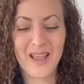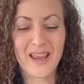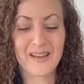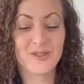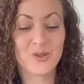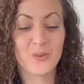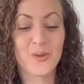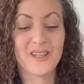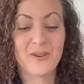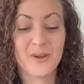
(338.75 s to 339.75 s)
And so
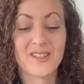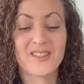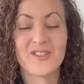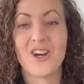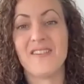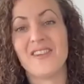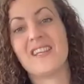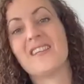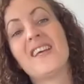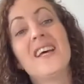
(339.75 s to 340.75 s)
we're going to dive
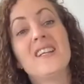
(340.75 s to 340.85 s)
in.